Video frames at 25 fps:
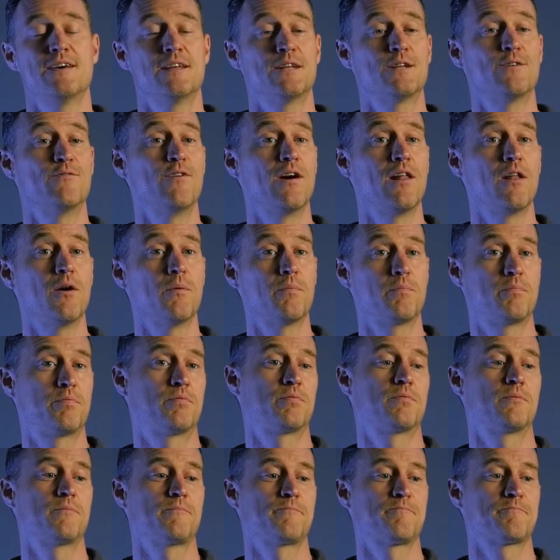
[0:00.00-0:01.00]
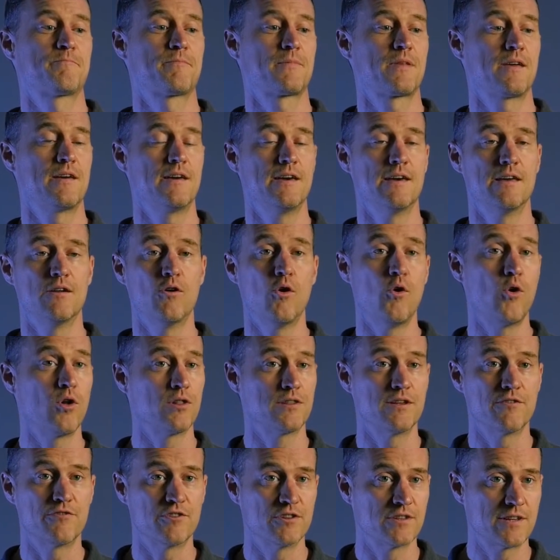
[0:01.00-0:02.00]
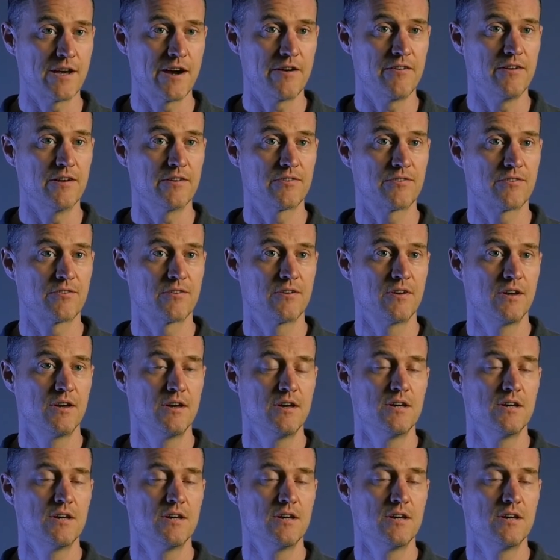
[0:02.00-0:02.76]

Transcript: develop in all different areas.